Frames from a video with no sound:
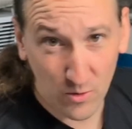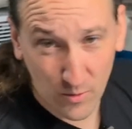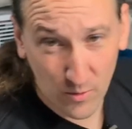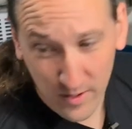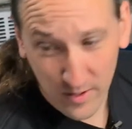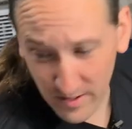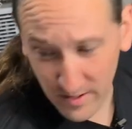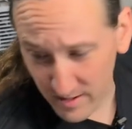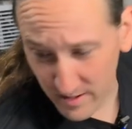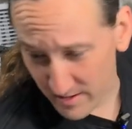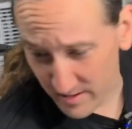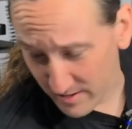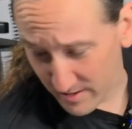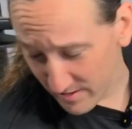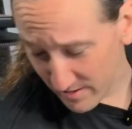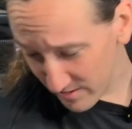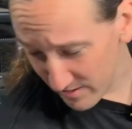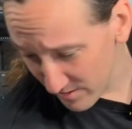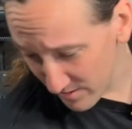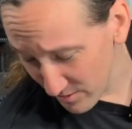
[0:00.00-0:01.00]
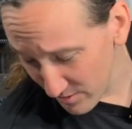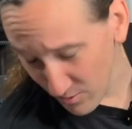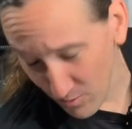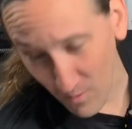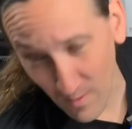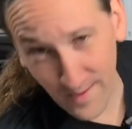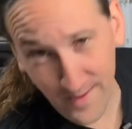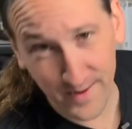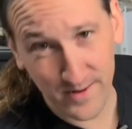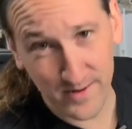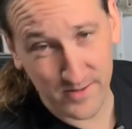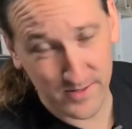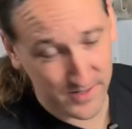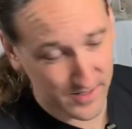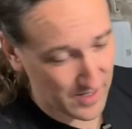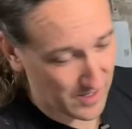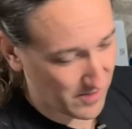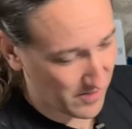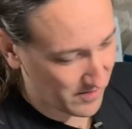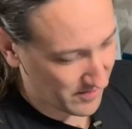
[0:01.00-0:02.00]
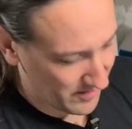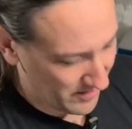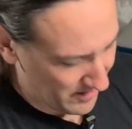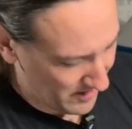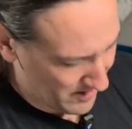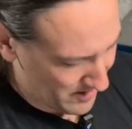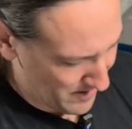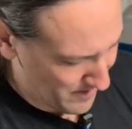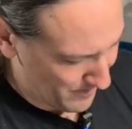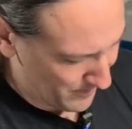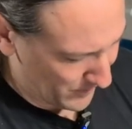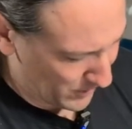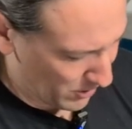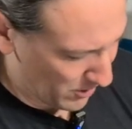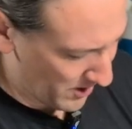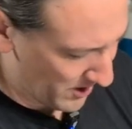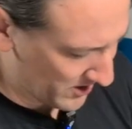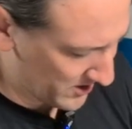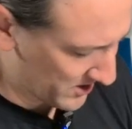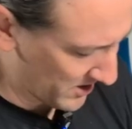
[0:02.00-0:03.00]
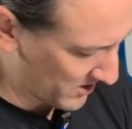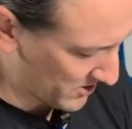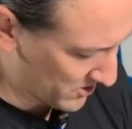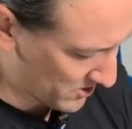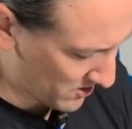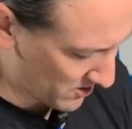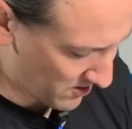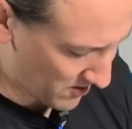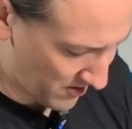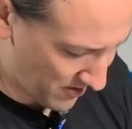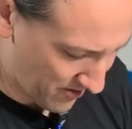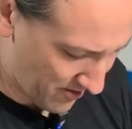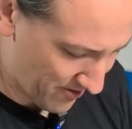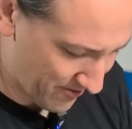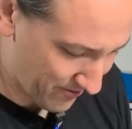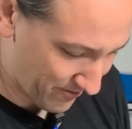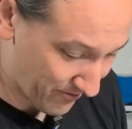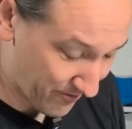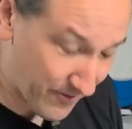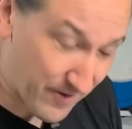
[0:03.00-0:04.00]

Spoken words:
So the wires down at the crank sensor,